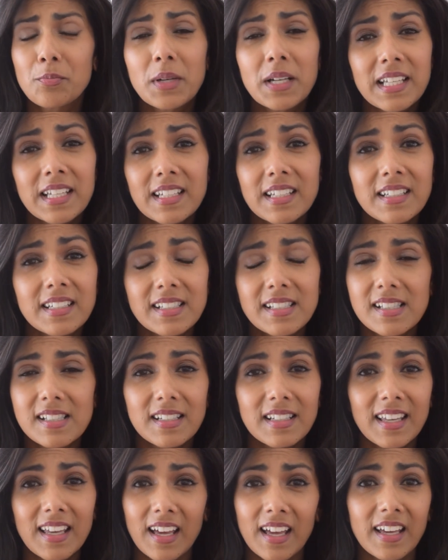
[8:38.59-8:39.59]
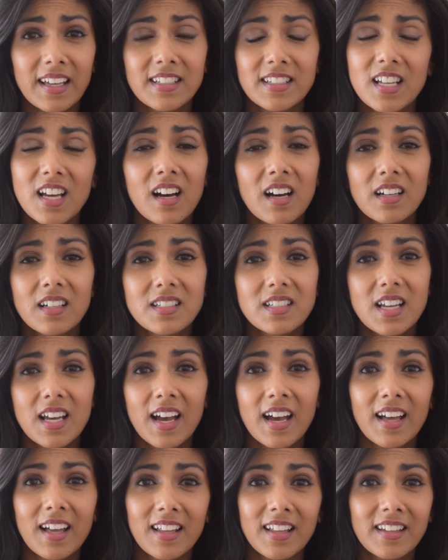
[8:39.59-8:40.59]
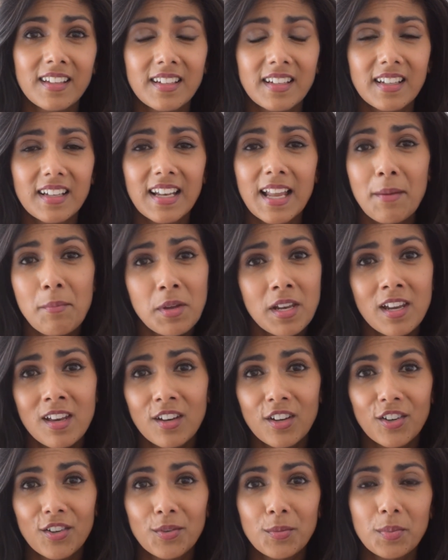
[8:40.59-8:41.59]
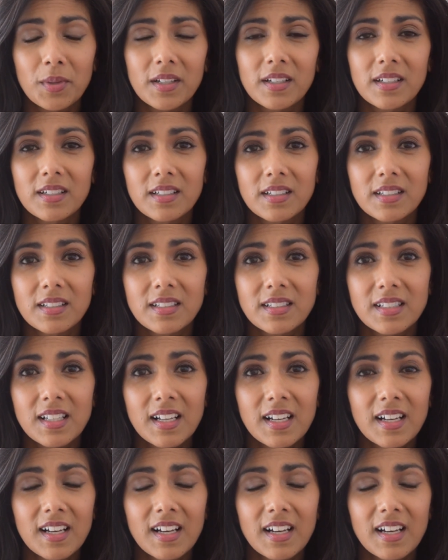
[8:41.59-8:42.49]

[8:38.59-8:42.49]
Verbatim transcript: please get in touch and let me know because